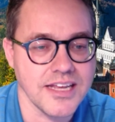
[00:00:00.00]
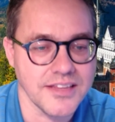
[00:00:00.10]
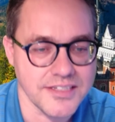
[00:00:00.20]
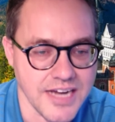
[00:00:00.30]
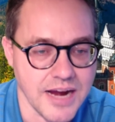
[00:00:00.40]
and
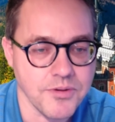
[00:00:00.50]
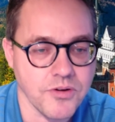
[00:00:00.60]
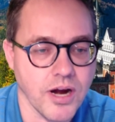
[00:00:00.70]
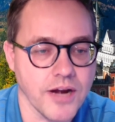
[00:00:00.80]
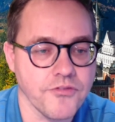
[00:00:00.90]
the time
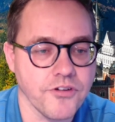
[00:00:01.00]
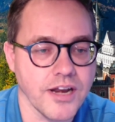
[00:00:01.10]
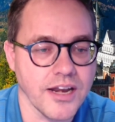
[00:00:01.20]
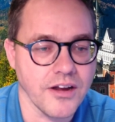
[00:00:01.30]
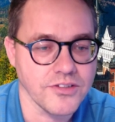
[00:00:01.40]
required for it
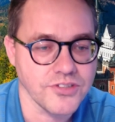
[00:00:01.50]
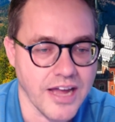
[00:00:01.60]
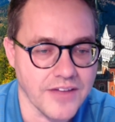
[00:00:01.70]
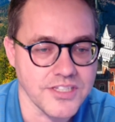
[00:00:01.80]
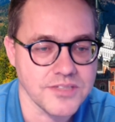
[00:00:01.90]
and also
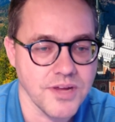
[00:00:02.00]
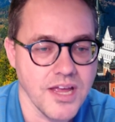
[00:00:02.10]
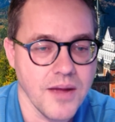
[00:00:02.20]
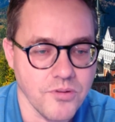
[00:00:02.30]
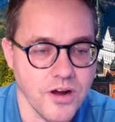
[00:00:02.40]
how this
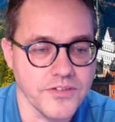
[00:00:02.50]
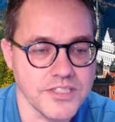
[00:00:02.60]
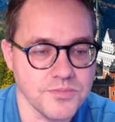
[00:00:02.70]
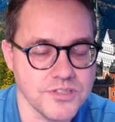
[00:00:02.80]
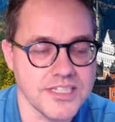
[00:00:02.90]

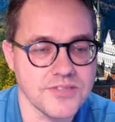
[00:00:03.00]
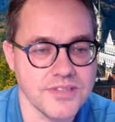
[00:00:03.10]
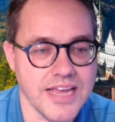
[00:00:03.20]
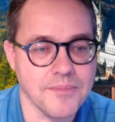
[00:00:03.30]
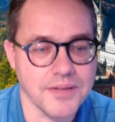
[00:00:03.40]
province proceeds with
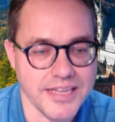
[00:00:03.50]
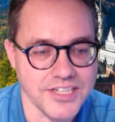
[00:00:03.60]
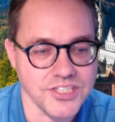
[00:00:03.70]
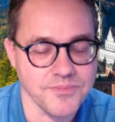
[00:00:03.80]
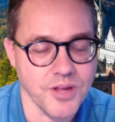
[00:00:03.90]
the application.